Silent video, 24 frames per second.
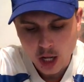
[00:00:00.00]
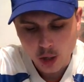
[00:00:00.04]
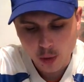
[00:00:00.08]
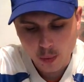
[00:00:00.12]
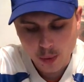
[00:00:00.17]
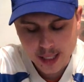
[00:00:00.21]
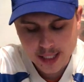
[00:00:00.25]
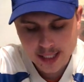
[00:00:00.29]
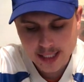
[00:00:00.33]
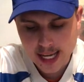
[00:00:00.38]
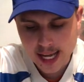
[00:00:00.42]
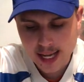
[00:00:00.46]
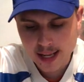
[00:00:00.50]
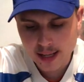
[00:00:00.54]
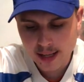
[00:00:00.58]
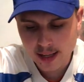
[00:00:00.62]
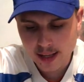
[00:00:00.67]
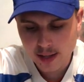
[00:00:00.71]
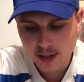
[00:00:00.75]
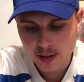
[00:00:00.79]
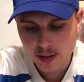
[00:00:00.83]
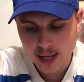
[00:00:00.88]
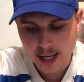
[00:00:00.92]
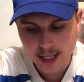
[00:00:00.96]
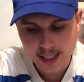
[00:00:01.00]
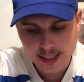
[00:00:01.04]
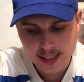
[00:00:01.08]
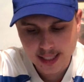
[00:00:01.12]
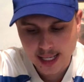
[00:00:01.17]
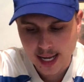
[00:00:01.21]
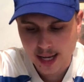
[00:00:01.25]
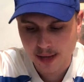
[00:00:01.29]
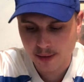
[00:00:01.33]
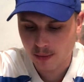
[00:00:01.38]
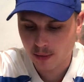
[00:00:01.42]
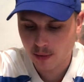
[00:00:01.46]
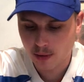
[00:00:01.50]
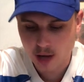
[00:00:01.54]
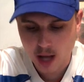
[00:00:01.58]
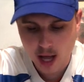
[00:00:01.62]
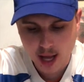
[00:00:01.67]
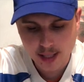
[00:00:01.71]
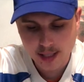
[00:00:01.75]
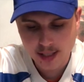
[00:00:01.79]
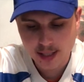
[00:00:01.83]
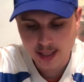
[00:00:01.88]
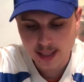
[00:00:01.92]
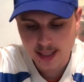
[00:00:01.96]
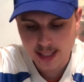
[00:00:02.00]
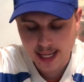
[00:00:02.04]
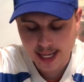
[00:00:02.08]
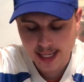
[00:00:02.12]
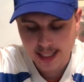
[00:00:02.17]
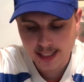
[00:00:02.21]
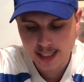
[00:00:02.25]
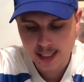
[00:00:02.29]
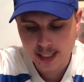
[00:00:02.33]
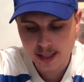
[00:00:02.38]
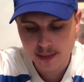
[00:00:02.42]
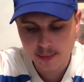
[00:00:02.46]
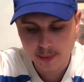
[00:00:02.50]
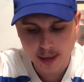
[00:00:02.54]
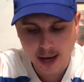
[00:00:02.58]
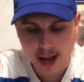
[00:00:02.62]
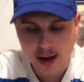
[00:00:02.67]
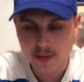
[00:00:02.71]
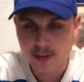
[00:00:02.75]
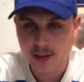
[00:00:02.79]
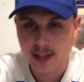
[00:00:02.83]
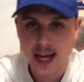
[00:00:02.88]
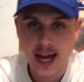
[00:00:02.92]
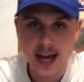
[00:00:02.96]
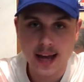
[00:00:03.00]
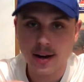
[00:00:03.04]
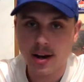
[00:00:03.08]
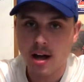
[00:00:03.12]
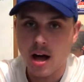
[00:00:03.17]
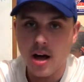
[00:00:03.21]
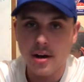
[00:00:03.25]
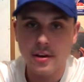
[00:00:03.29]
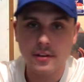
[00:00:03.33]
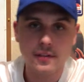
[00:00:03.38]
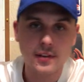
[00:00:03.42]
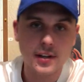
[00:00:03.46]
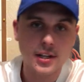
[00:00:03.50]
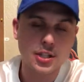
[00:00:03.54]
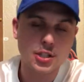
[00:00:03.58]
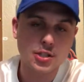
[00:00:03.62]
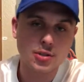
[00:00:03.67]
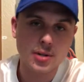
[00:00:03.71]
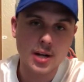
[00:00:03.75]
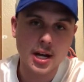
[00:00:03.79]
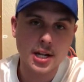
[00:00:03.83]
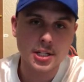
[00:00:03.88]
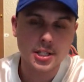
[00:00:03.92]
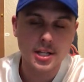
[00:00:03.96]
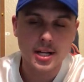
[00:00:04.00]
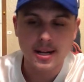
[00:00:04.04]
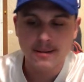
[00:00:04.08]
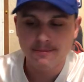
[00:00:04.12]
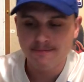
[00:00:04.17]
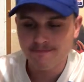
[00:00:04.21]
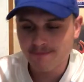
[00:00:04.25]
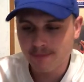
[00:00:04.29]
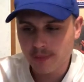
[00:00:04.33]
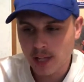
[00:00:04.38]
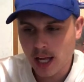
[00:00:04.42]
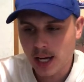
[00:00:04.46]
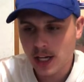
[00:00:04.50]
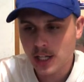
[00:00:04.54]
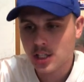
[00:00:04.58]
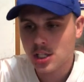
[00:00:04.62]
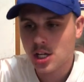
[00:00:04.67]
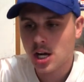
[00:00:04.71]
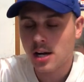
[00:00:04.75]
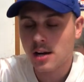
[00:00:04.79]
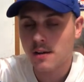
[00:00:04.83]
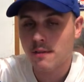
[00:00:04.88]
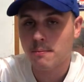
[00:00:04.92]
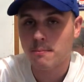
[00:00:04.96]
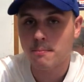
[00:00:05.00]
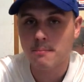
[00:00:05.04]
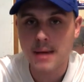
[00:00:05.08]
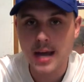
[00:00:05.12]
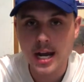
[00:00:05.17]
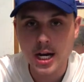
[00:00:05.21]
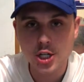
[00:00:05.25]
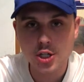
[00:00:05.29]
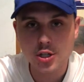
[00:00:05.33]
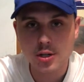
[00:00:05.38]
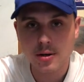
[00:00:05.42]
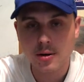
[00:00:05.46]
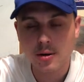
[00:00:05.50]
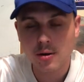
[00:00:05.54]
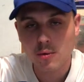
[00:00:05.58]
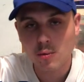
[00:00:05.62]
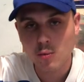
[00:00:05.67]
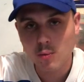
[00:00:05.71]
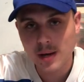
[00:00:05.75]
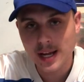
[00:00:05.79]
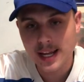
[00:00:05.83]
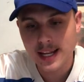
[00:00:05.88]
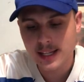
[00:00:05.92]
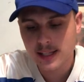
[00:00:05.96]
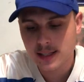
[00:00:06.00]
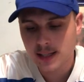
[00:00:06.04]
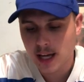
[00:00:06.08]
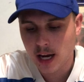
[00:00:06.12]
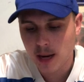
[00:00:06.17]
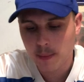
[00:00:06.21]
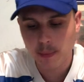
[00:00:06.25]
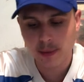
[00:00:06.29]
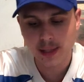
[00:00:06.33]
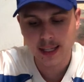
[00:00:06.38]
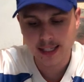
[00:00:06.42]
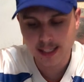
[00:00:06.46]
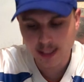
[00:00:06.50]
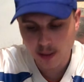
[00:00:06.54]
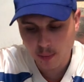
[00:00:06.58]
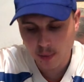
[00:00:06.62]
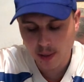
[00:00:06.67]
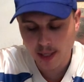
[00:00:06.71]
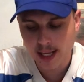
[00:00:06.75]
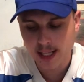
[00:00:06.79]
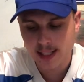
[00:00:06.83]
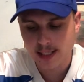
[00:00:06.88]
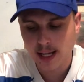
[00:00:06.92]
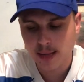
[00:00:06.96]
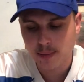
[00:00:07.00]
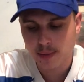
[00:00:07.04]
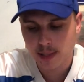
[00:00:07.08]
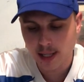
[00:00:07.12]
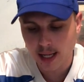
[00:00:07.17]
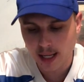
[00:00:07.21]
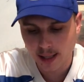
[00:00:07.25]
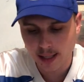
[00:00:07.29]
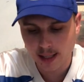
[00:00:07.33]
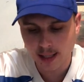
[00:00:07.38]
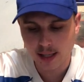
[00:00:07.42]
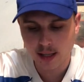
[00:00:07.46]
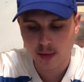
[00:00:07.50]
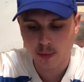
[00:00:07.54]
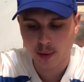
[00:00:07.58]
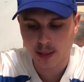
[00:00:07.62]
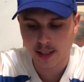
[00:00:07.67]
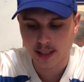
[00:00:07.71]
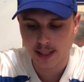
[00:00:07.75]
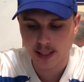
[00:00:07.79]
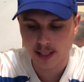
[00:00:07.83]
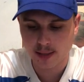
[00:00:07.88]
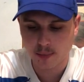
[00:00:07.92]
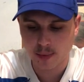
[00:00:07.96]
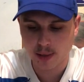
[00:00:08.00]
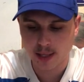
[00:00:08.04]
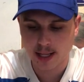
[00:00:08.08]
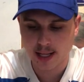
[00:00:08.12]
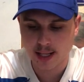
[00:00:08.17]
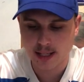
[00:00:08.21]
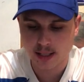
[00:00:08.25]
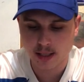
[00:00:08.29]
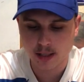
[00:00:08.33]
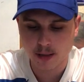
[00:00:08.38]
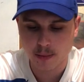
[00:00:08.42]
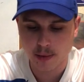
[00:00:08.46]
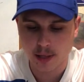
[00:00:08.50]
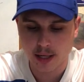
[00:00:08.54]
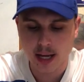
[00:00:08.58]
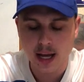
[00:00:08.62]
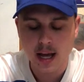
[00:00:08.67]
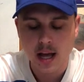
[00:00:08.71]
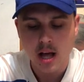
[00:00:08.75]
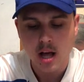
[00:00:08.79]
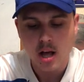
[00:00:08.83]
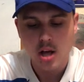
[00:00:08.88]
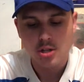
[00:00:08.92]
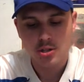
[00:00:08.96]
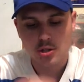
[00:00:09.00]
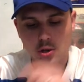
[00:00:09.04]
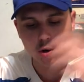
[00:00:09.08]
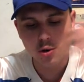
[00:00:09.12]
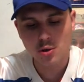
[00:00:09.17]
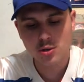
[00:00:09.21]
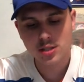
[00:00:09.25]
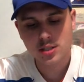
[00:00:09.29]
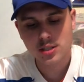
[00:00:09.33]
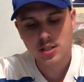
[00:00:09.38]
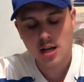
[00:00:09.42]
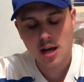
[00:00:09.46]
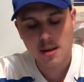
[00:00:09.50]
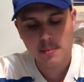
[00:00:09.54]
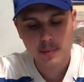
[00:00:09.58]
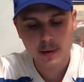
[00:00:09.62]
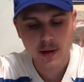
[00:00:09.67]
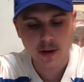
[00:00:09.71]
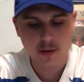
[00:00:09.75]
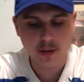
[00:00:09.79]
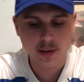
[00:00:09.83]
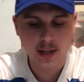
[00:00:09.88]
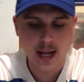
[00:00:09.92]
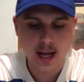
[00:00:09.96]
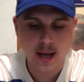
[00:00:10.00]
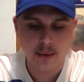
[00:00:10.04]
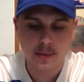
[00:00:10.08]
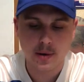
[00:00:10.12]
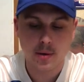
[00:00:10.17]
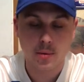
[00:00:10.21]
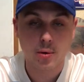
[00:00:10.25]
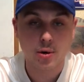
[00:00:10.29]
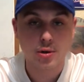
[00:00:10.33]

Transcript: Louisiana, like I said, lost to Texas, but after that, undefeated stretch. Not a ton of major wins there, but they did win against App State, and they did win against Liberty. So who was the top player of the game here?